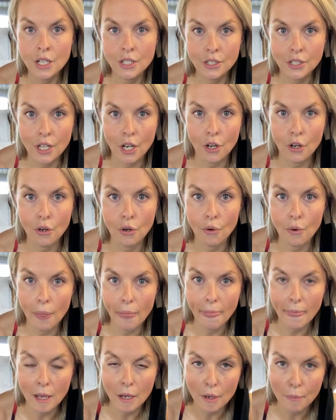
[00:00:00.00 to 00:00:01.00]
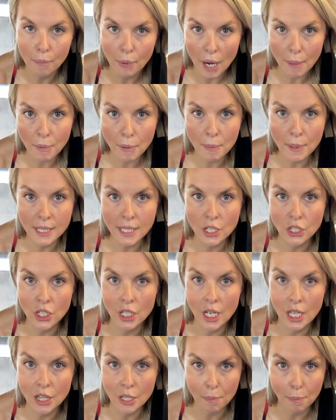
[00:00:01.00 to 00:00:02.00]
So the proper
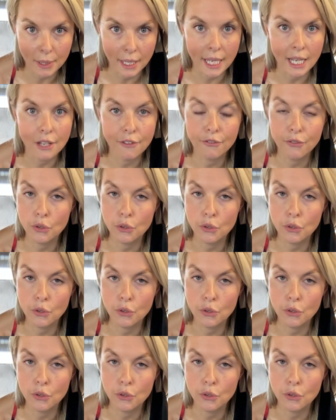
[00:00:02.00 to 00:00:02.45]
position in the plank